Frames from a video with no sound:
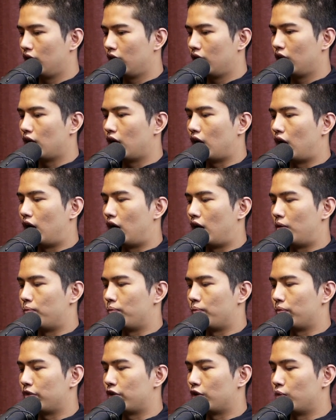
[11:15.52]

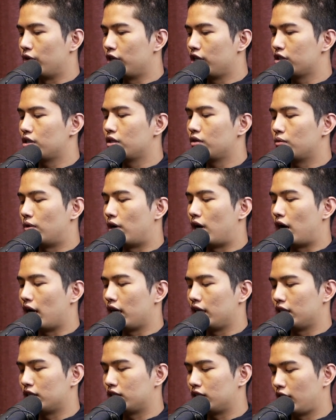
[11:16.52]
The reason why
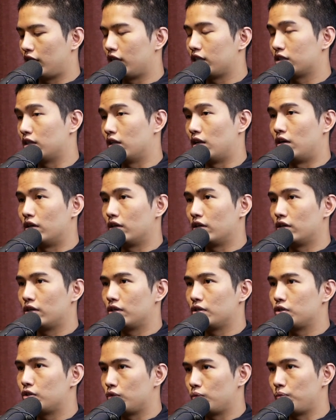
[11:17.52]
it takes longer
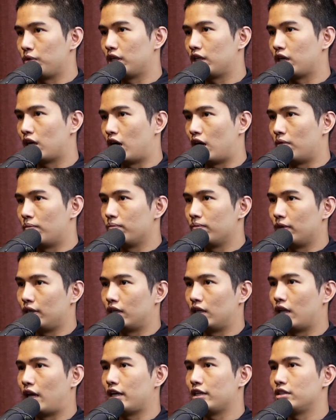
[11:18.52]
to become
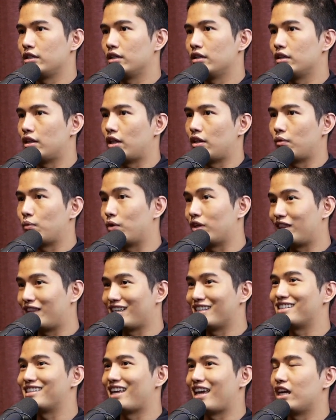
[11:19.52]
enlightened, that what they
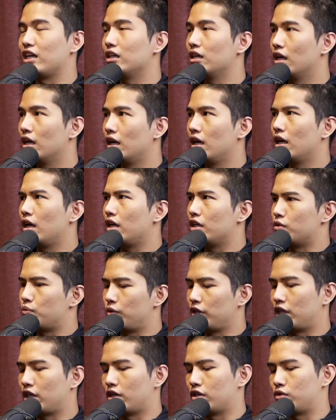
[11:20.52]
say, is
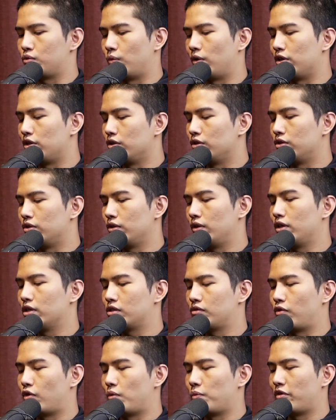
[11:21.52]
because when you do this
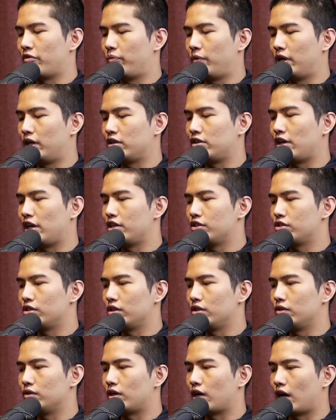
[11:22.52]
form of meditation,
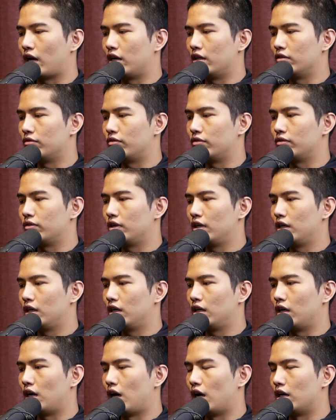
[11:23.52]
you kind of
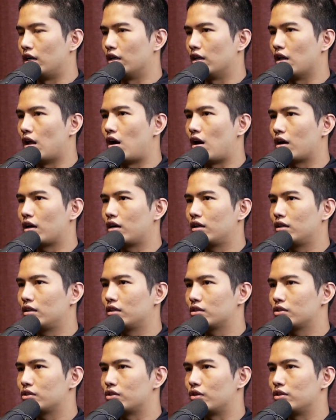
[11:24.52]
unlock
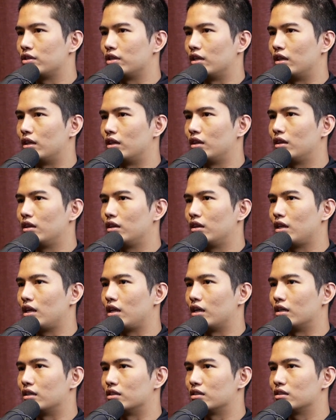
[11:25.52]
certain
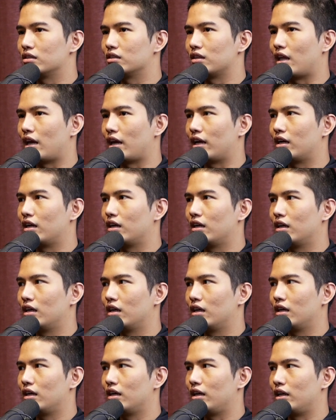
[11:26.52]
things, like
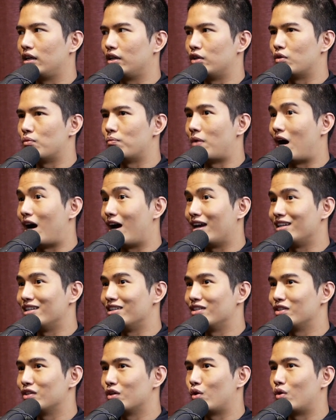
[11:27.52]
in your
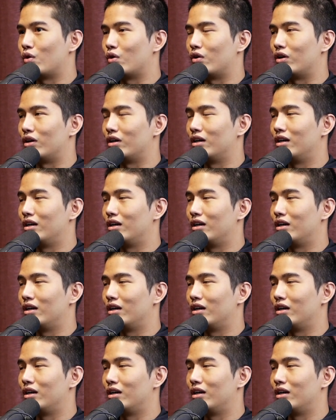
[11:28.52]
mind, or